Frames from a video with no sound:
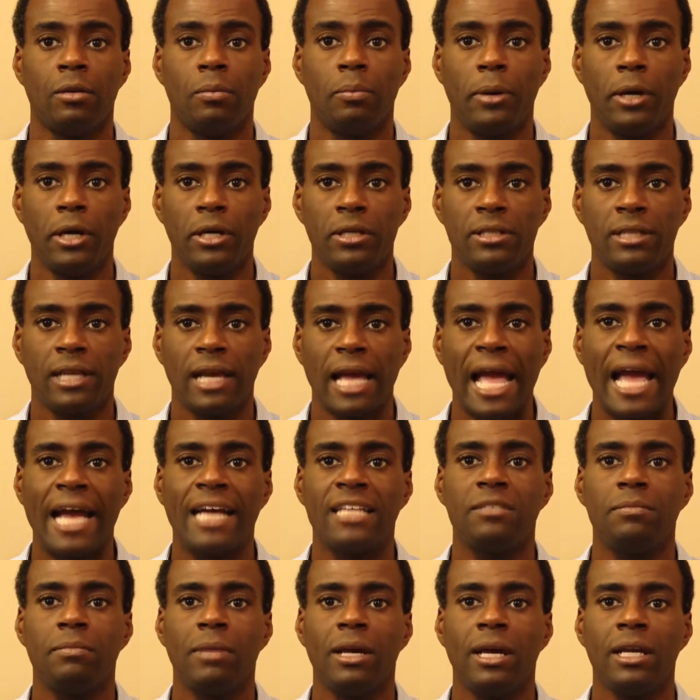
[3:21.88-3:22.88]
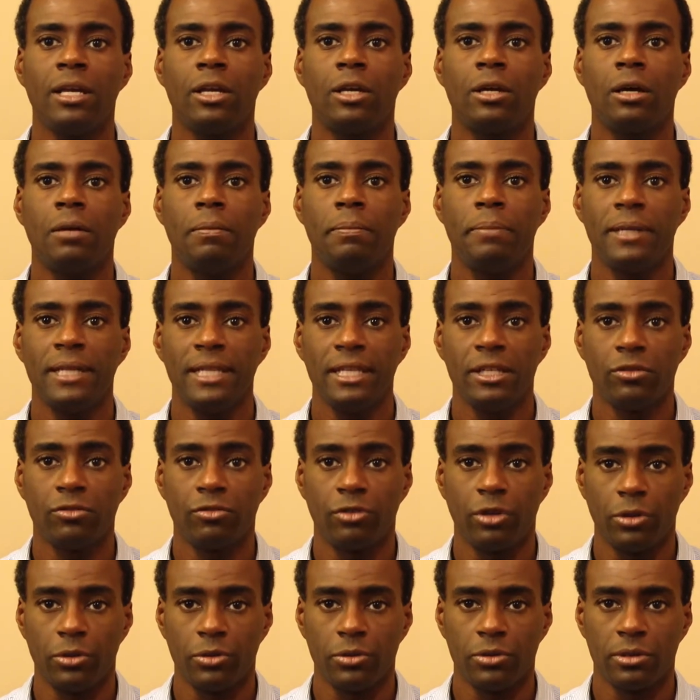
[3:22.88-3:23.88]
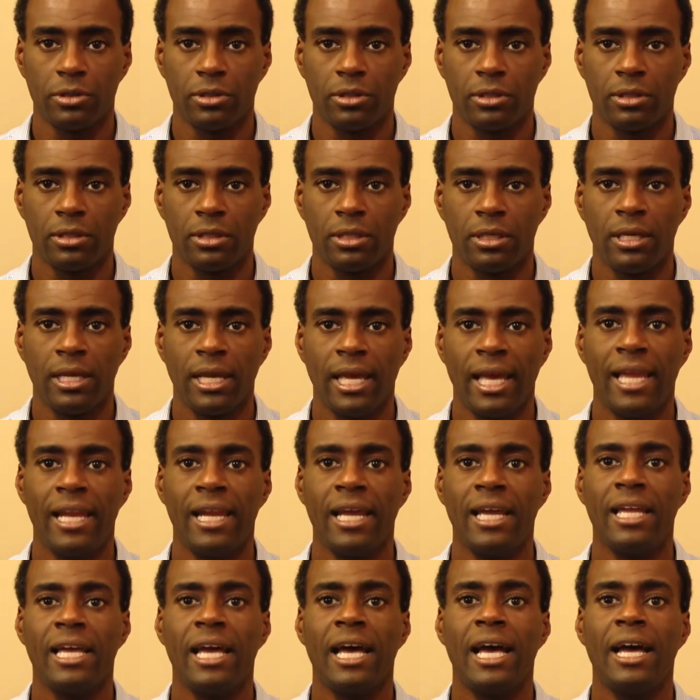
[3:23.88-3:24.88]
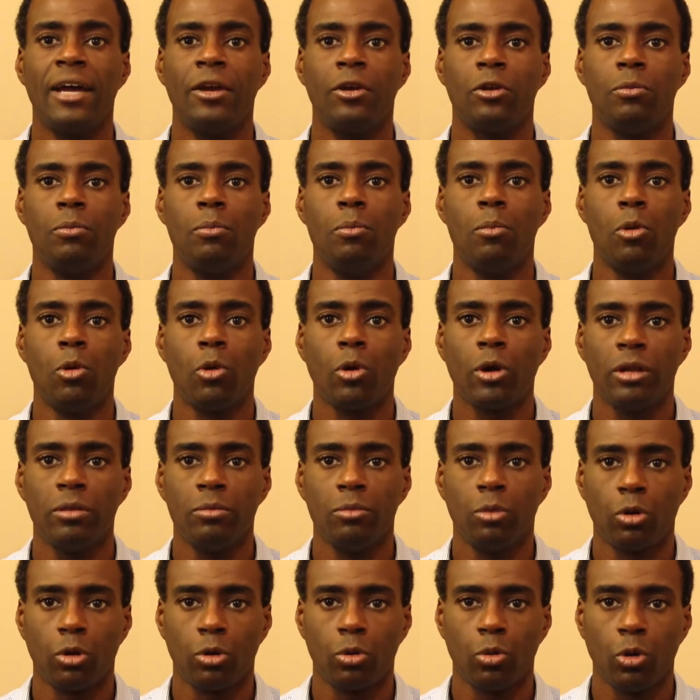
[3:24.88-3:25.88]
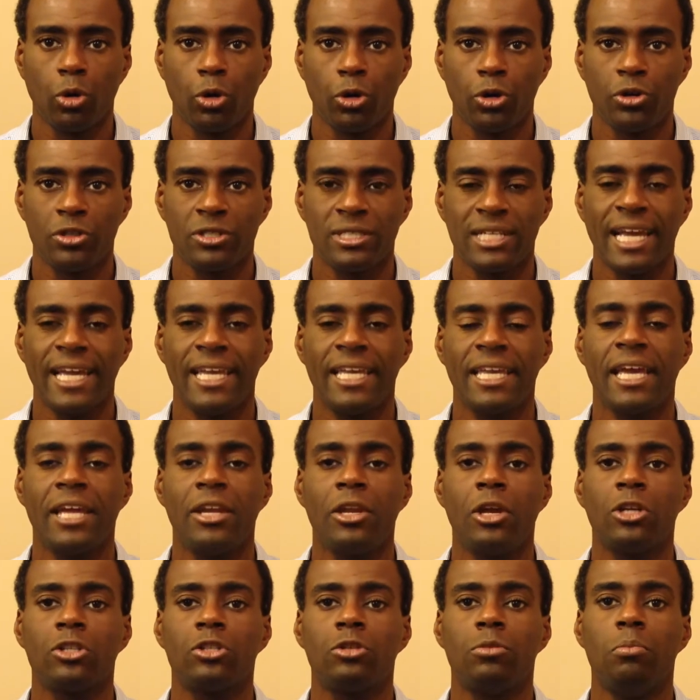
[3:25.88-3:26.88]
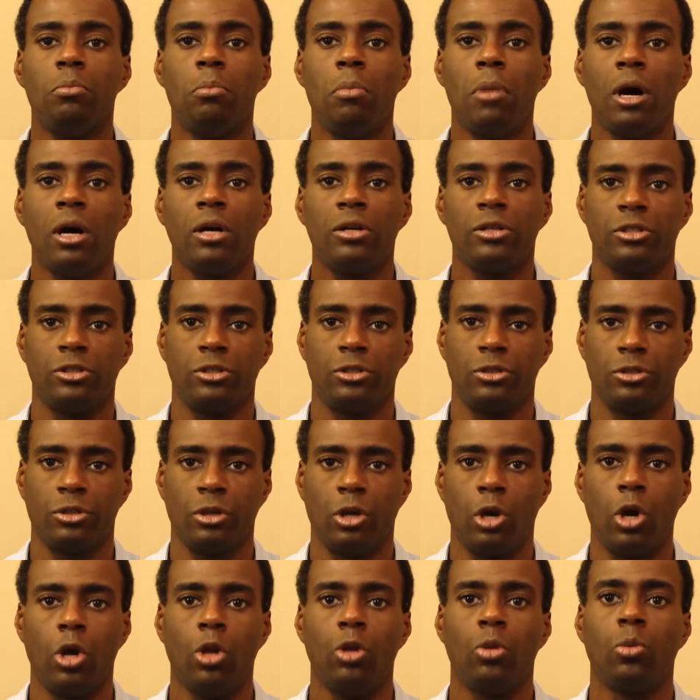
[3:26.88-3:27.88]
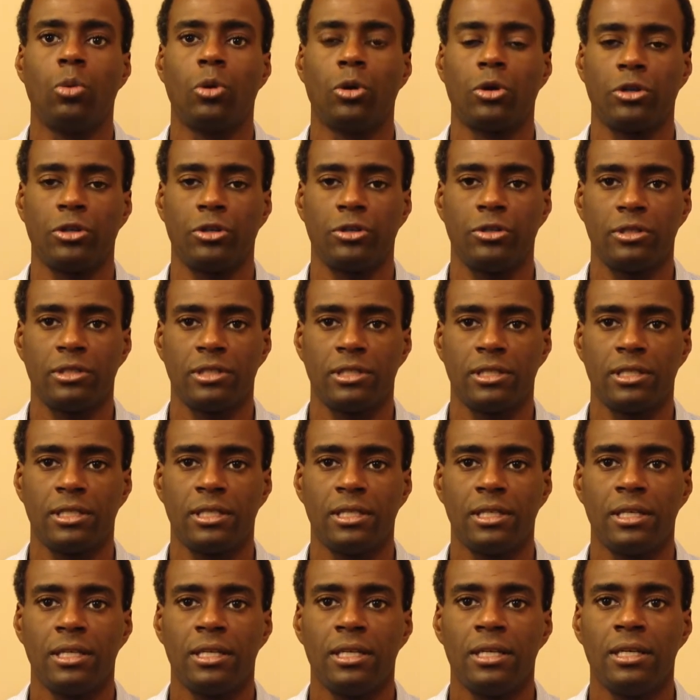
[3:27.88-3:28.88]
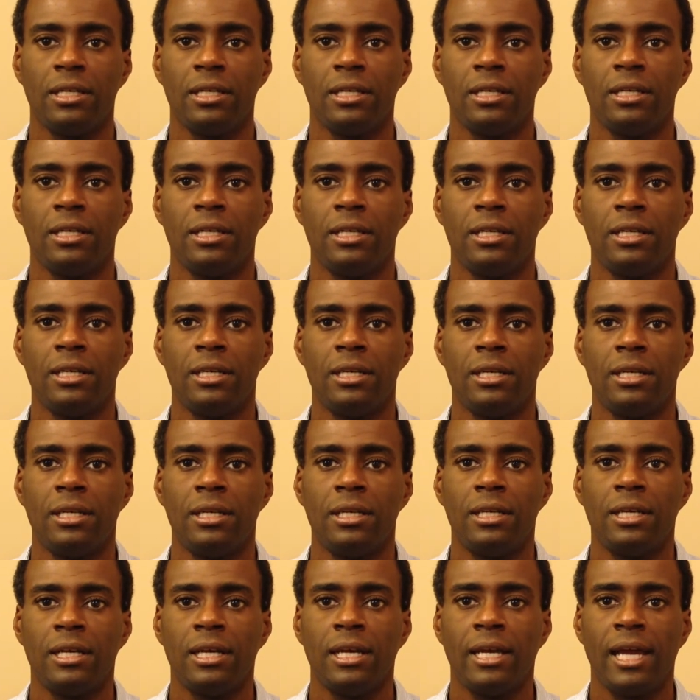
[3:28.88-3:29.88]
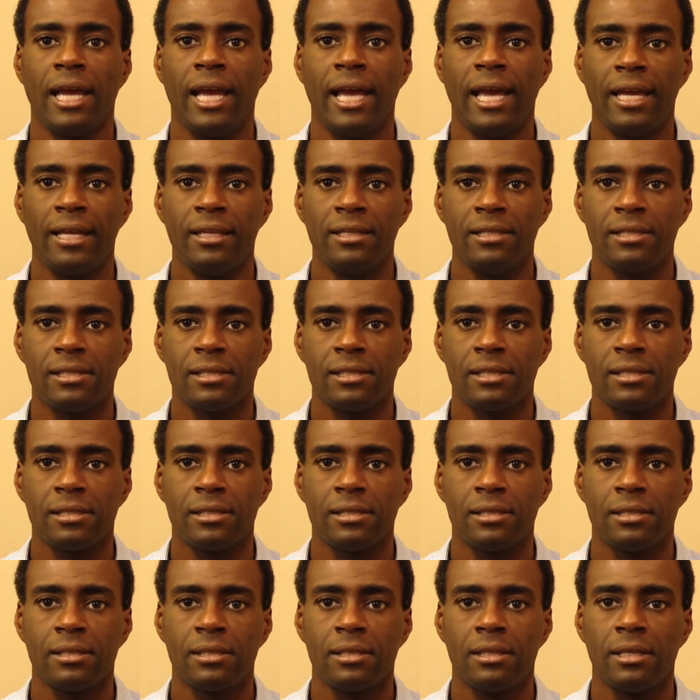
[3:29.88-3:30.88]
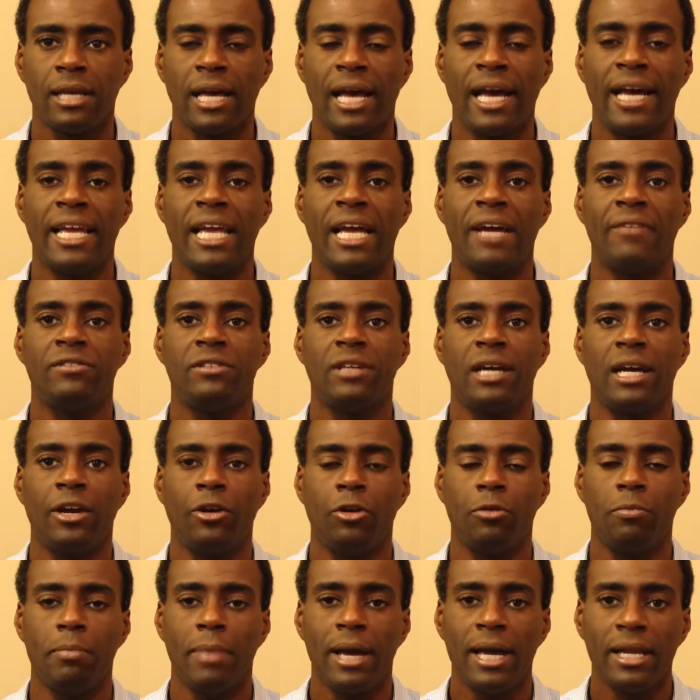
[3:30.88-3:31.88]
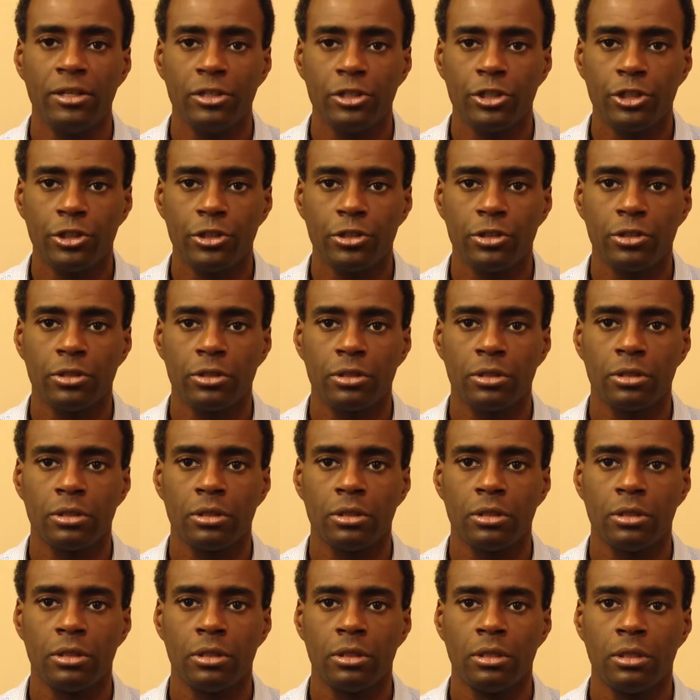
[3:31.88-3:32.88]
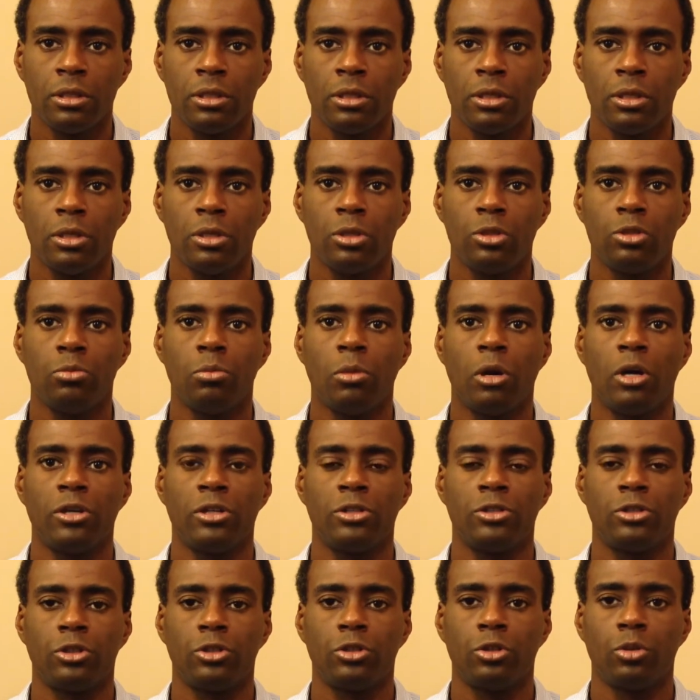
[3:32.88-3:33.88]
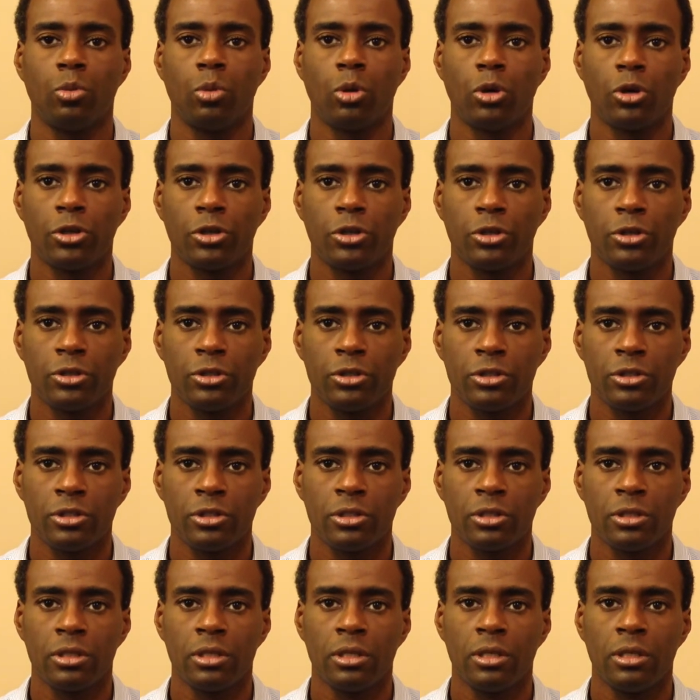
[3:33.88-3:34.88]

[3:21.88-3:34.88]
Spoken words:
But as my company grows and I hire more and more workers, I cannot monitor all workers. Hence, I have to hire managers to monitor the workers,